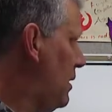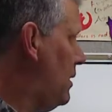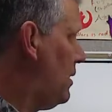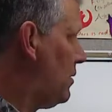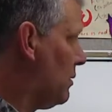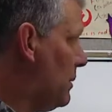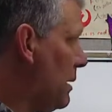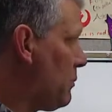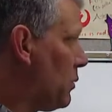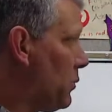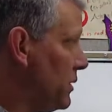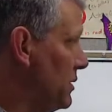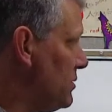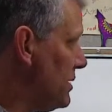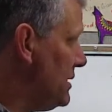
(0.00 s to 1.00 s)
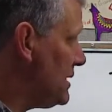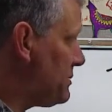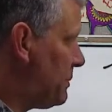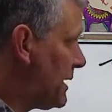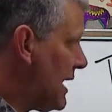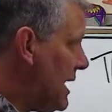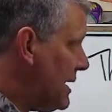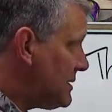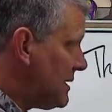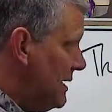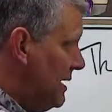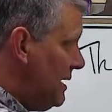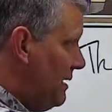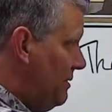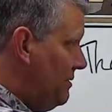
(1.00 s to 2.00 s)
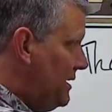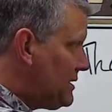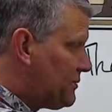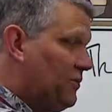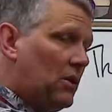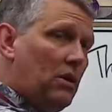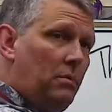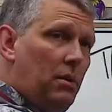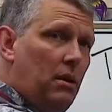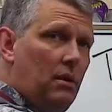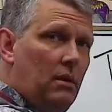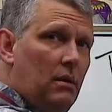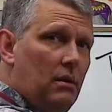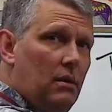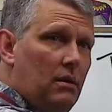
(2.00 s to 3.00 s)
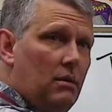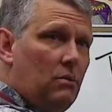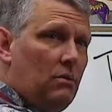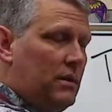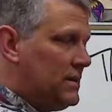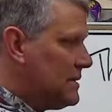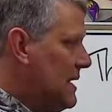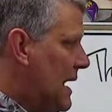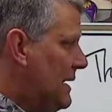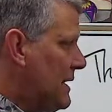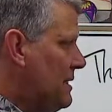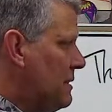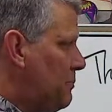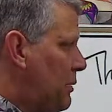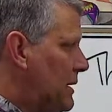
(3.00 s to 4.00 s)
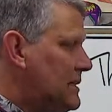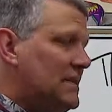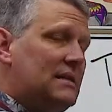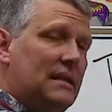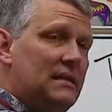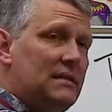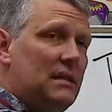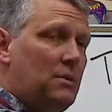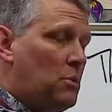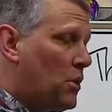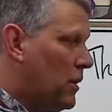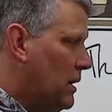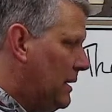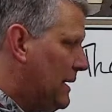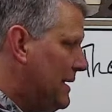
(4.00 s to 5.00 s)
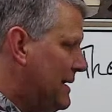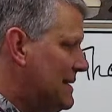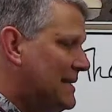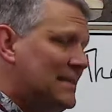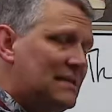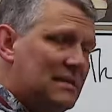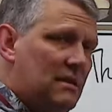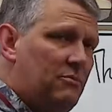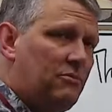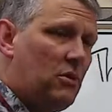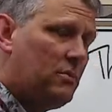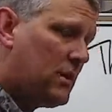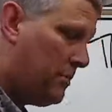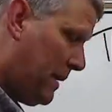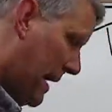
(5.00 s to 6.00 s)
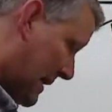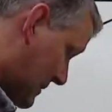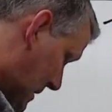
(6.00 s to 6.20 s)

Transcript: Remember, we're using this because this verb is not in the present tense anymore. It is in some form of the past.